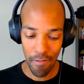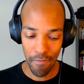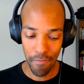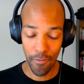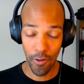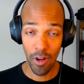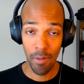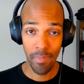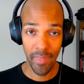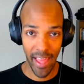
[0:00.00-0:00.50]

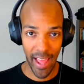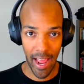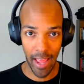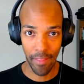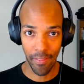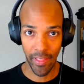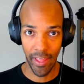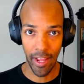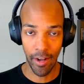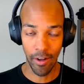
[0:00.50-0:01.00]
From
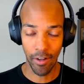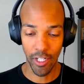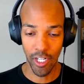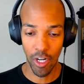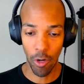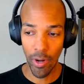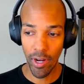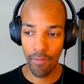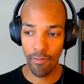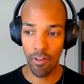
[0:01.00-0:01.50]
that, then
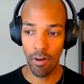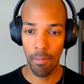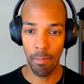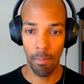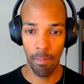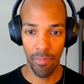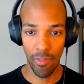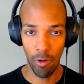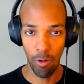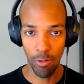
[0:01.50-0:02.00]
going
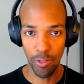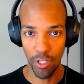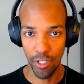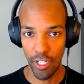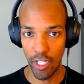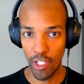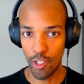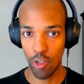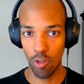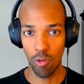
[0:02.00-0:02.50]
from those
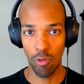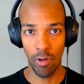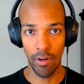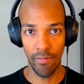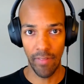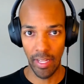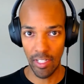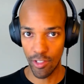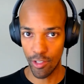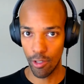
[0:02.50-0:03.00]
initial
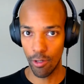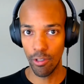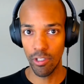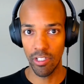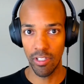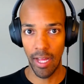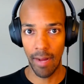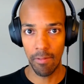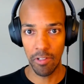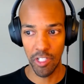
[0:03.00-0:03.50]
investors,
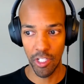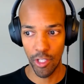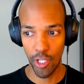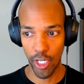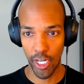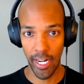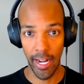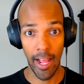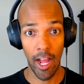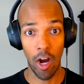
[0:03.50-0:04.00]
and obviously
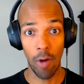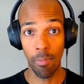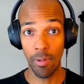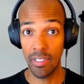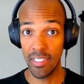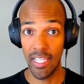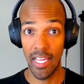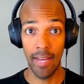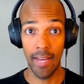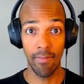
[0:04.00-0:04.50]
they're going to help
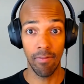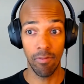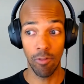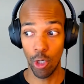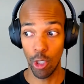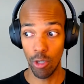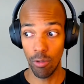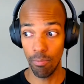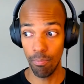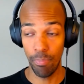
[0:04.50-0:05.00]
because they have
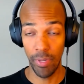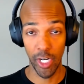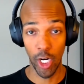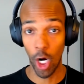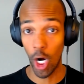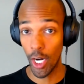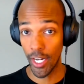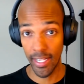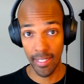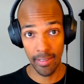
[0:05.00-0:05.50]
big
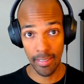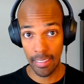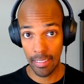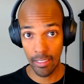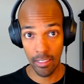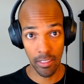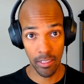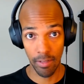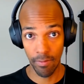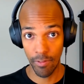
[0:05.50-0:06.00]

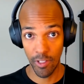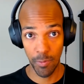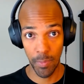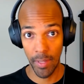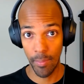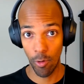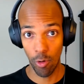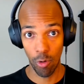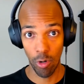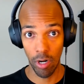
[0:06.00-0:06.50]
audiences of these
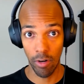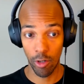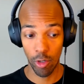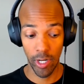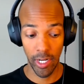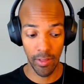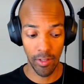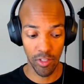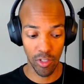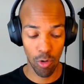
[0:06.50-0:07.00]
people who are
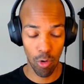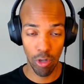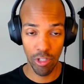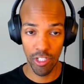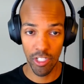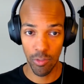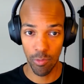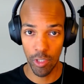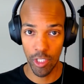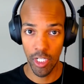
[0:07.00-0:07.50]
creating these
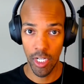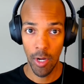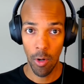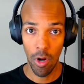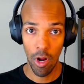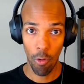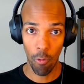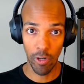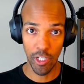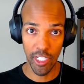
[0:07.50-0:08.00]
courses,
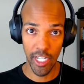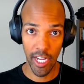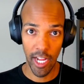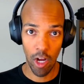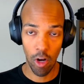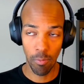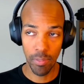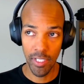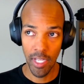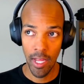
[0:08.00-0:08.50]
which
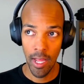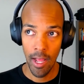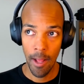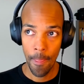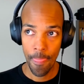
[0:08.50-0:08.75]
helps.